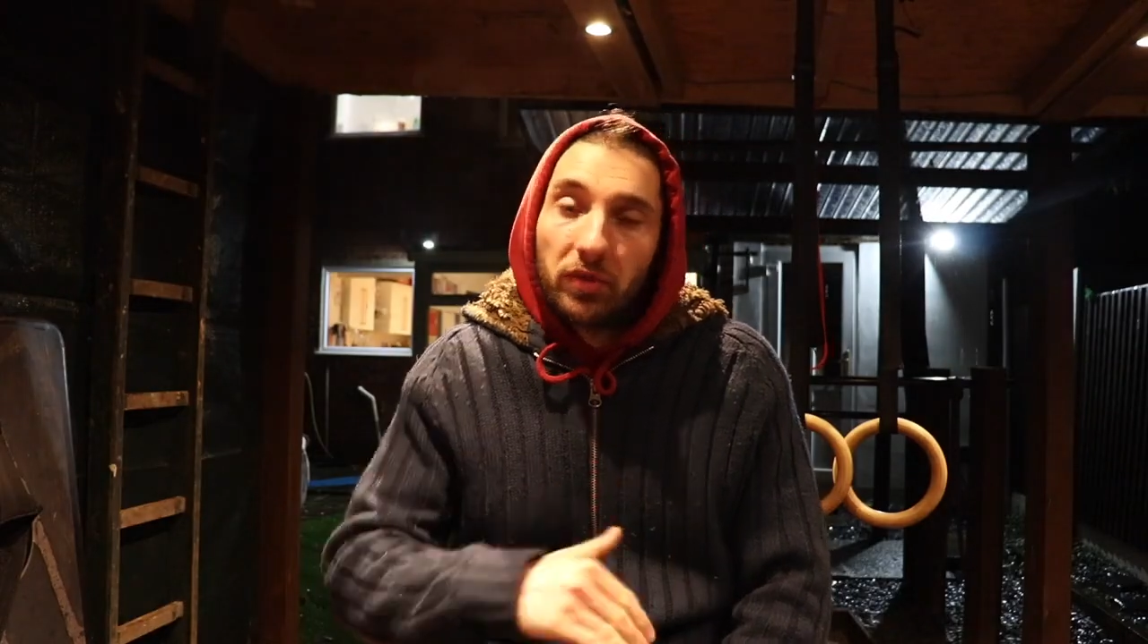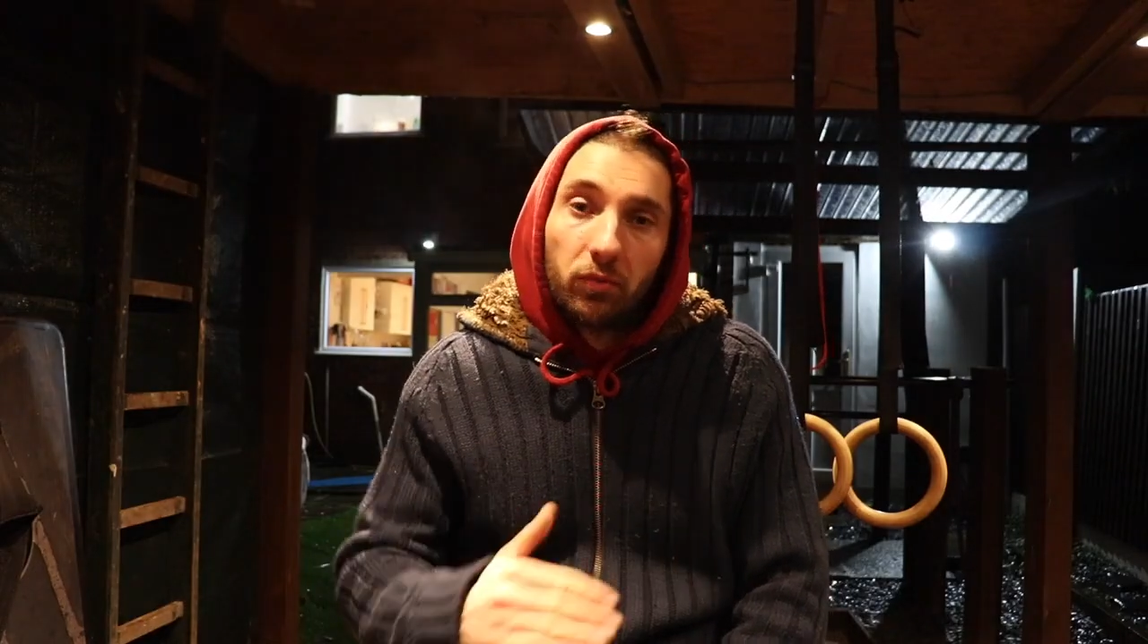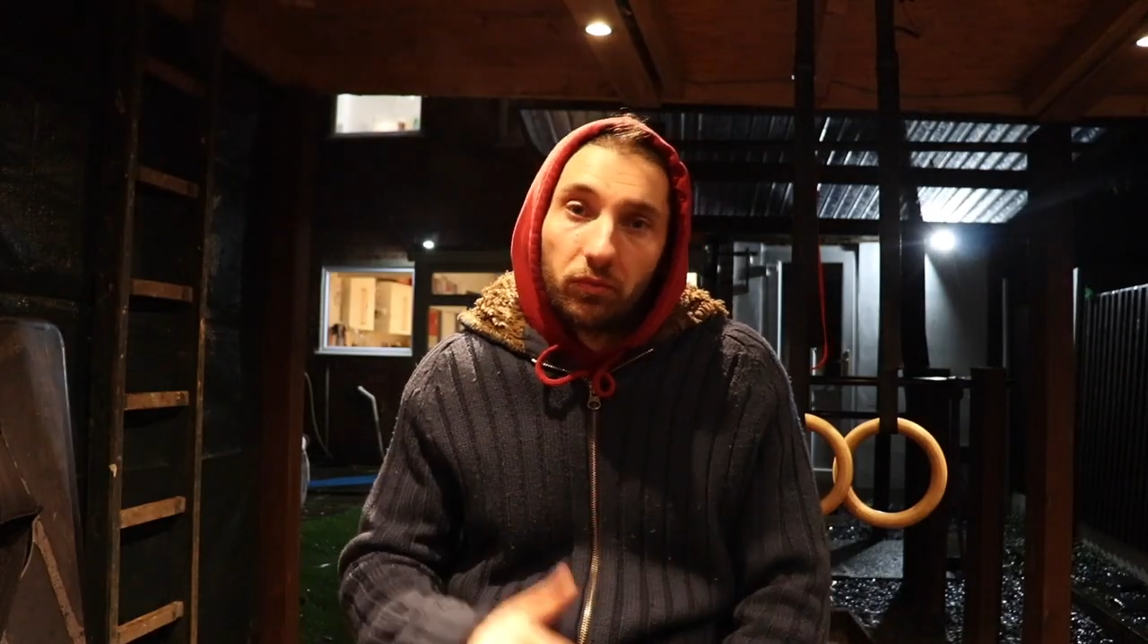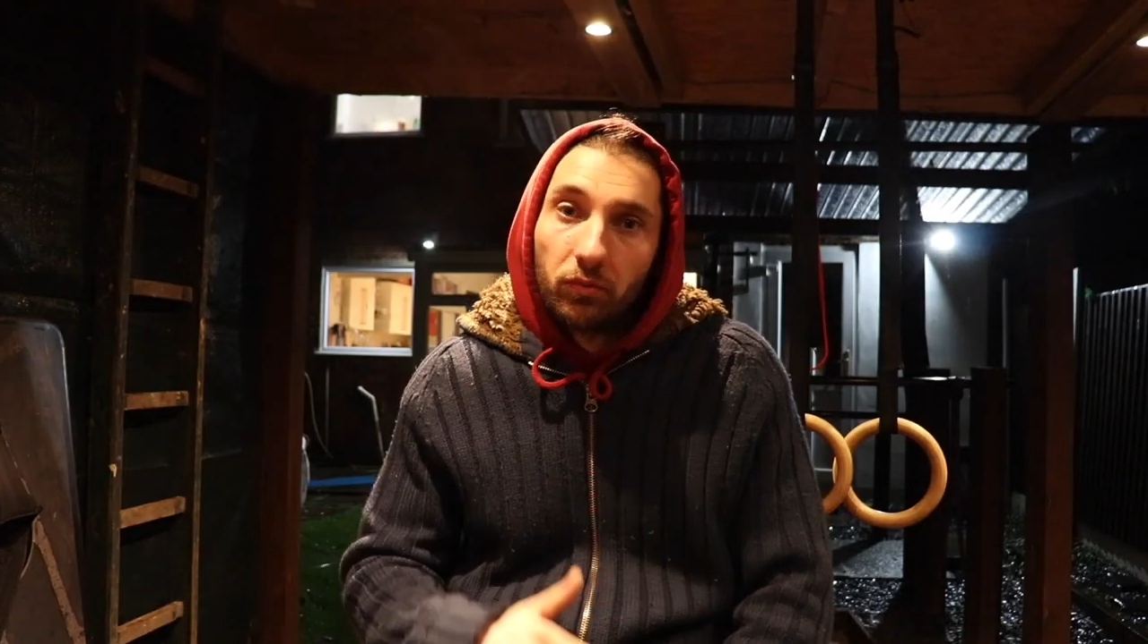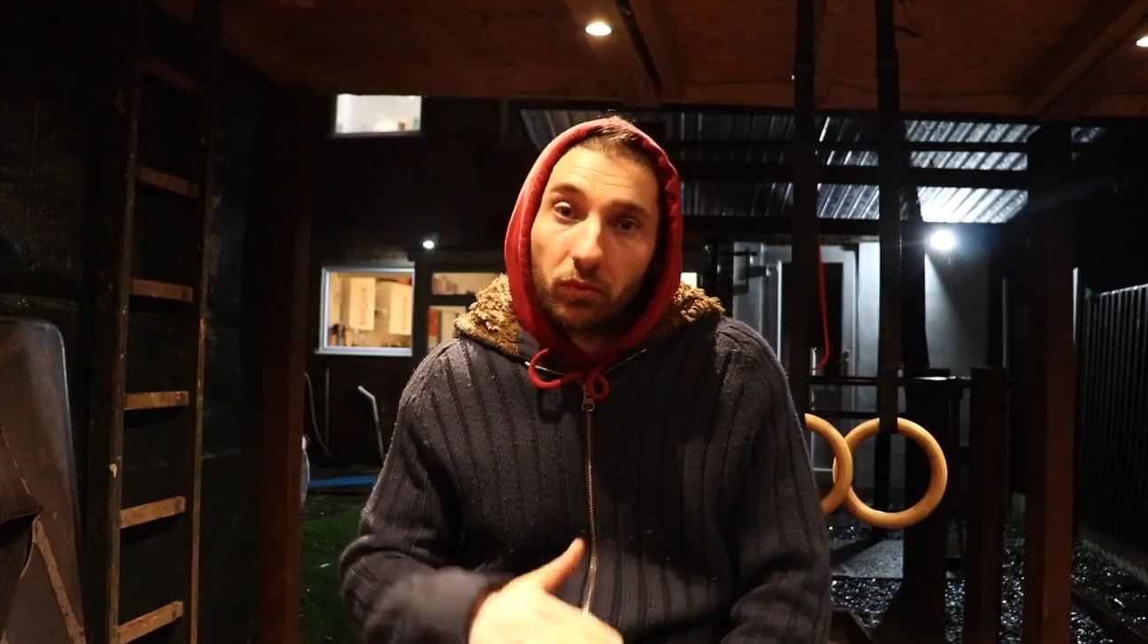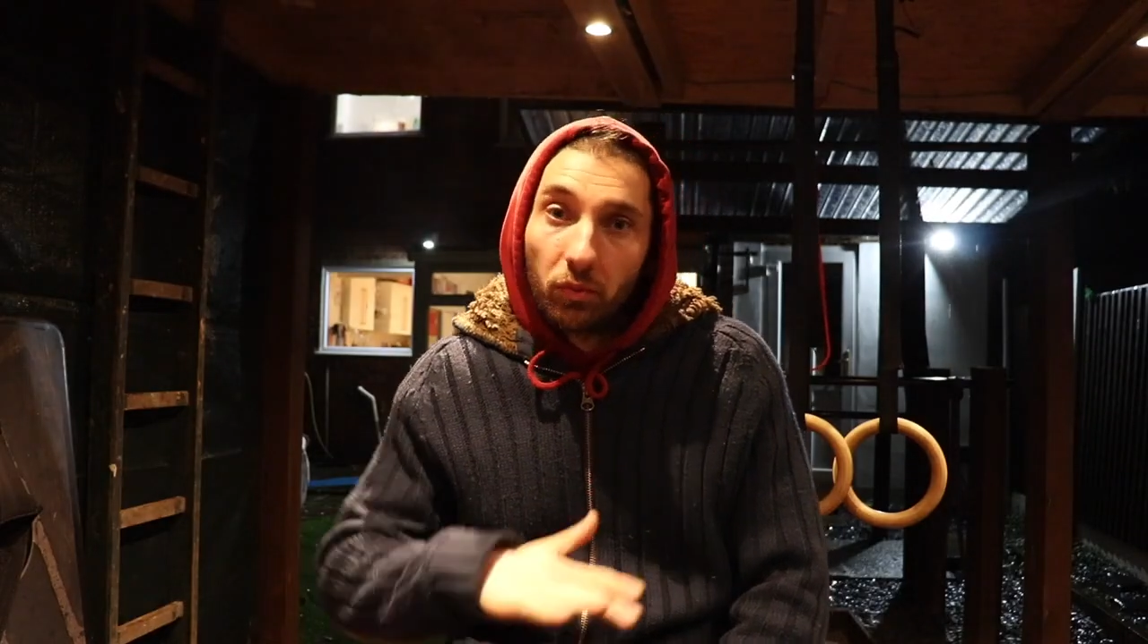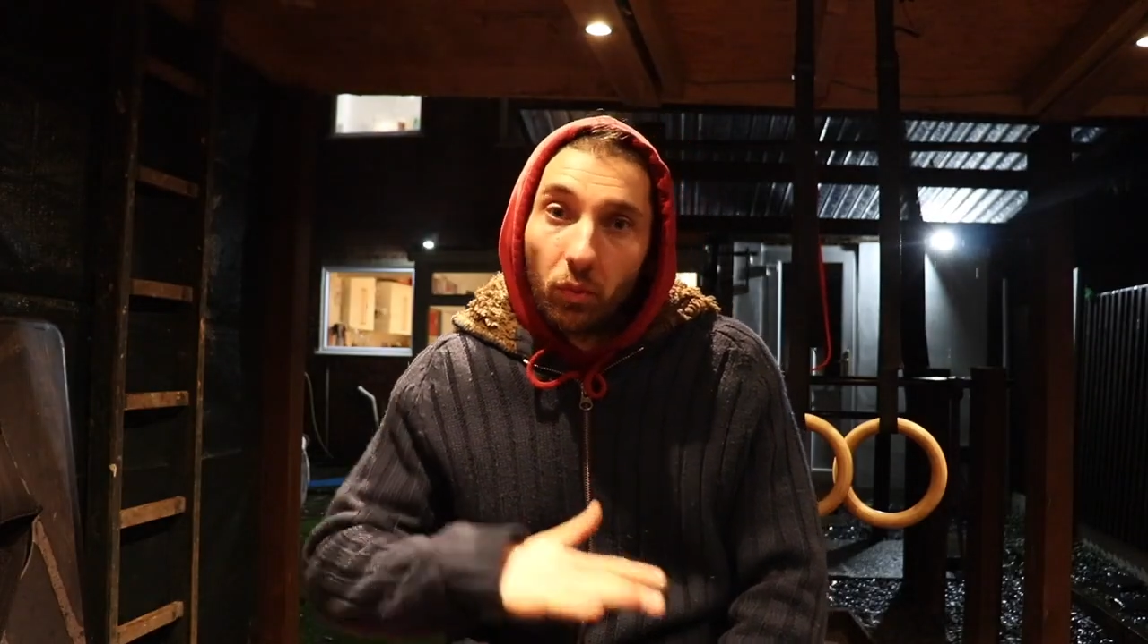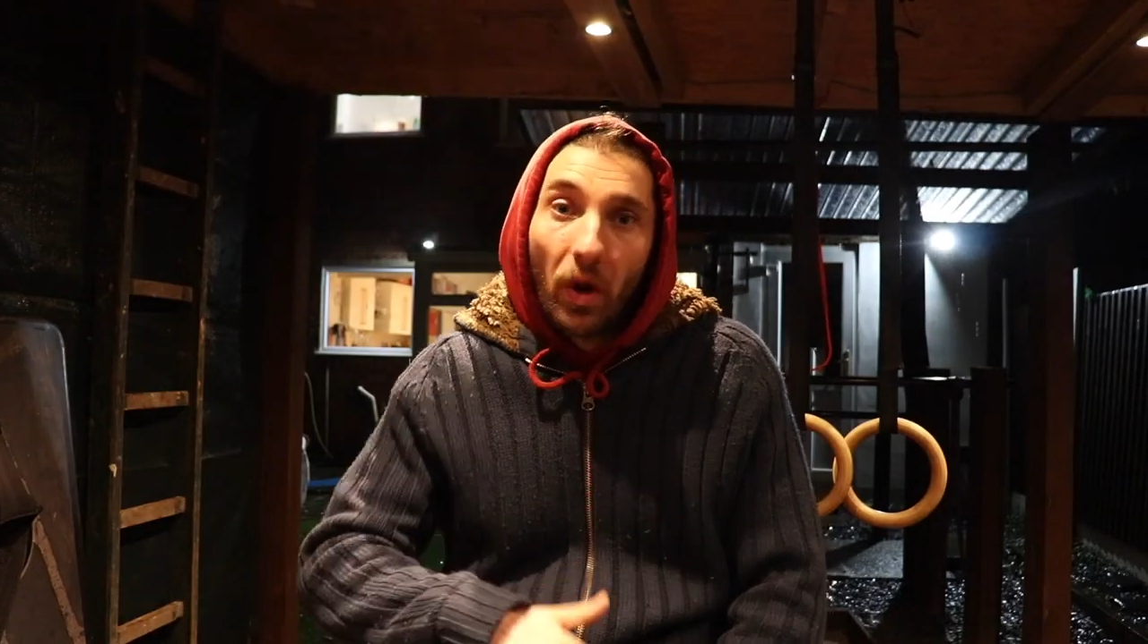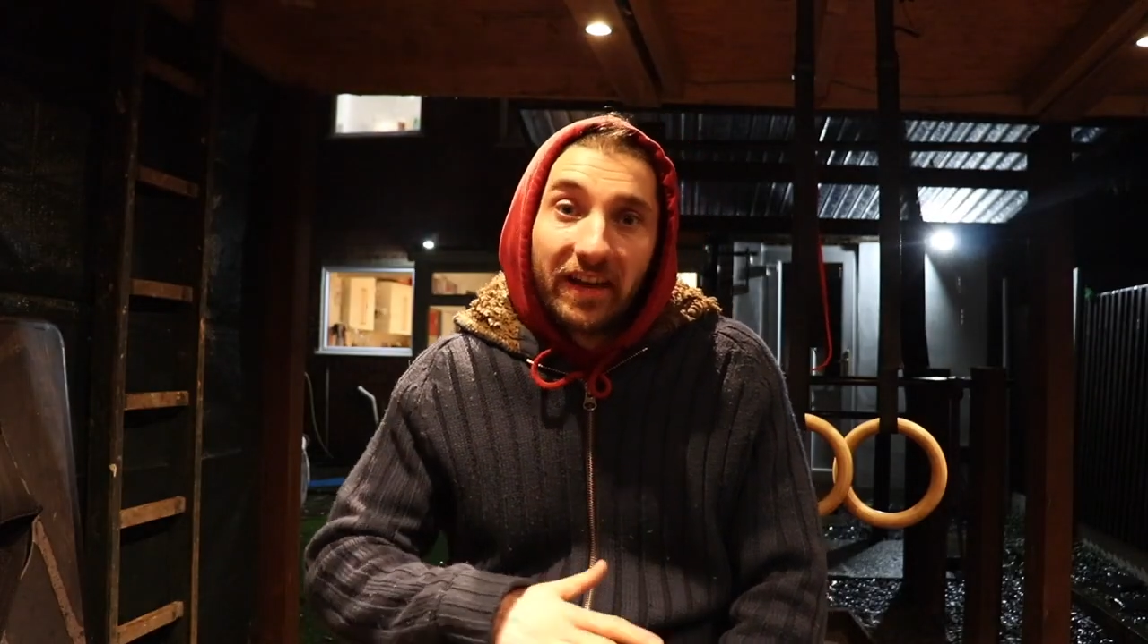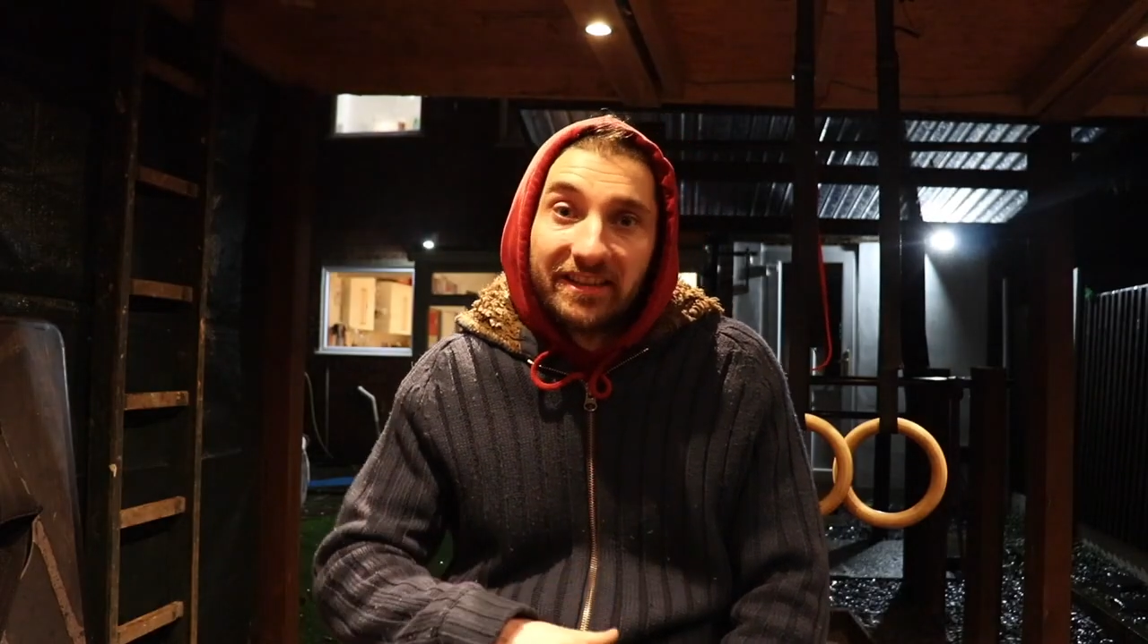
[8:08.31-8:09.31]
with
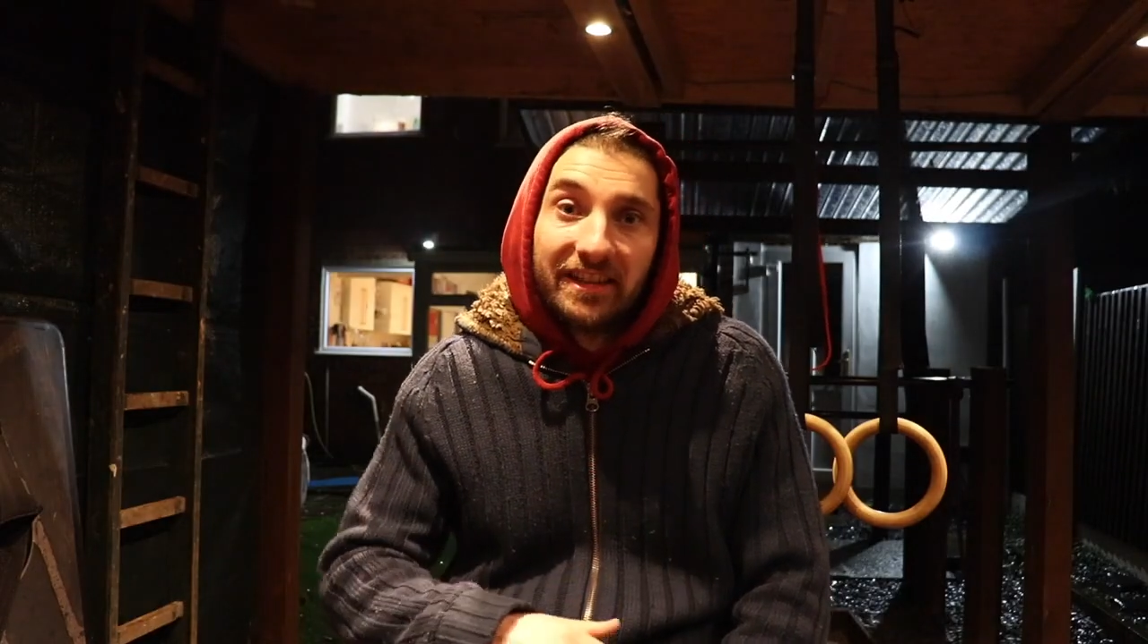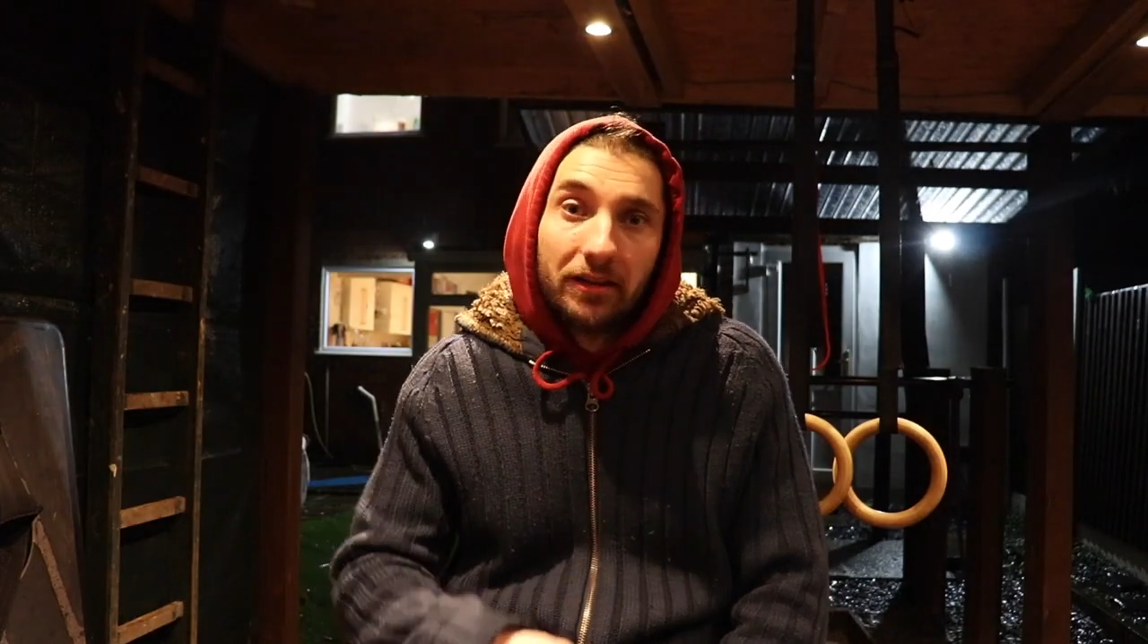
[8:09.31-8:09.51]
weighted.